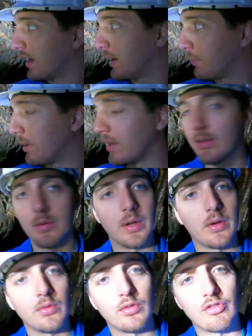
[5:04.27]
And apparently
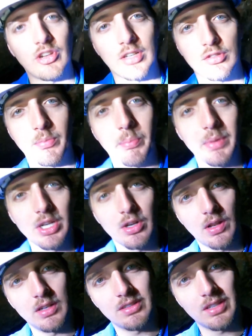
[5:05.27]
we're going to check some
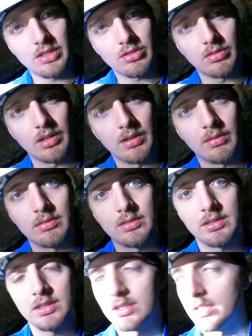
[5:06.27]
mineralization now.
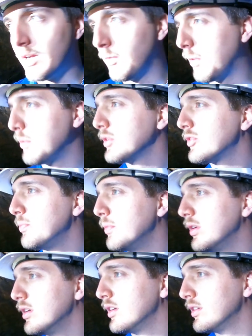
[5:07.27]
What was
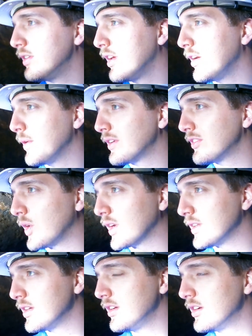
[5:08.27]
uh, they
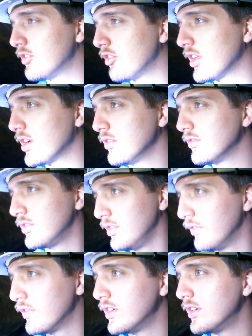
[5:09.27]
extracting here, Janico?
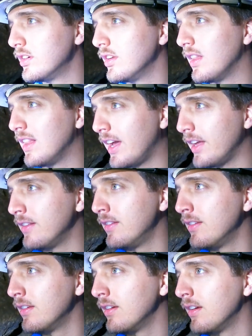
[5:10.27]
Silver, lead,
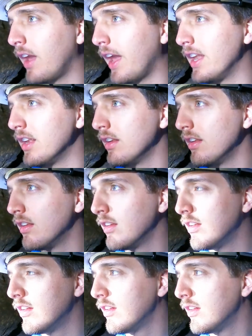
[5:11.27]
and? Lead,
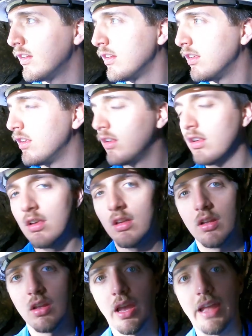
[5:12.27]
uh,
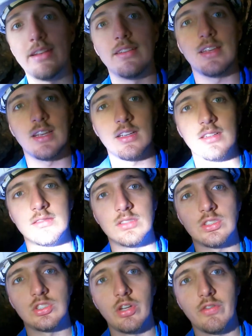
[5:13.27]
zinc. And
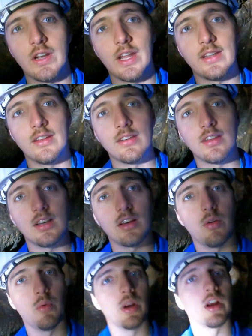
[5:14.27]
zinc. Silver, lead, and zinc.
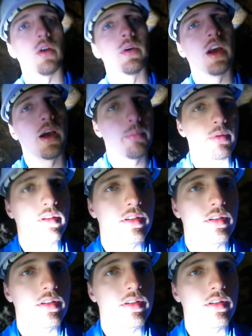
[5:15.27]
We're going up.